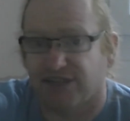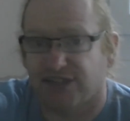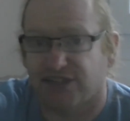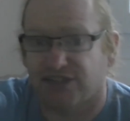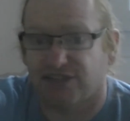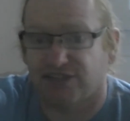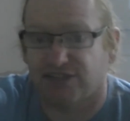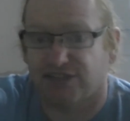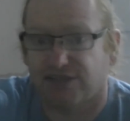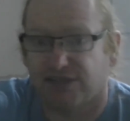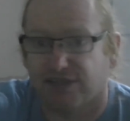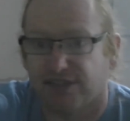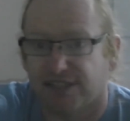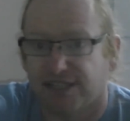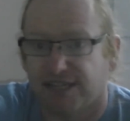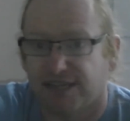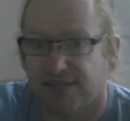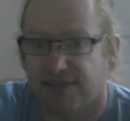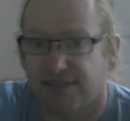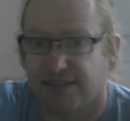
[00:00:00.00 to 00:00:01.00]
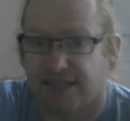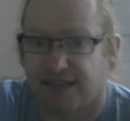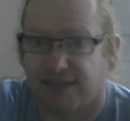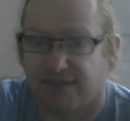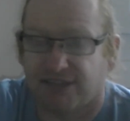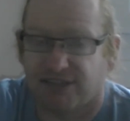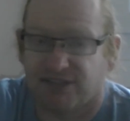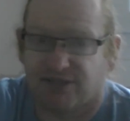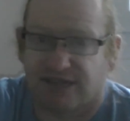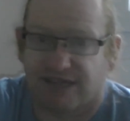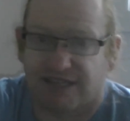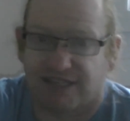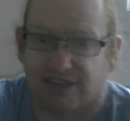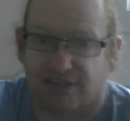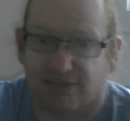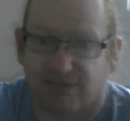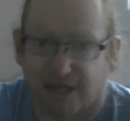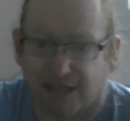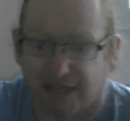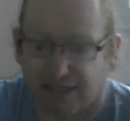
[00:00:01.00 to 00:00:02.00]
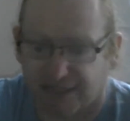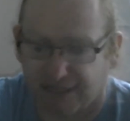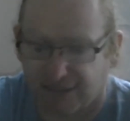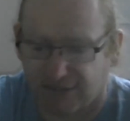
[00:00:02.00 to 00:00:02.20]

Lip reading: duty ones aimed at the amateur radio market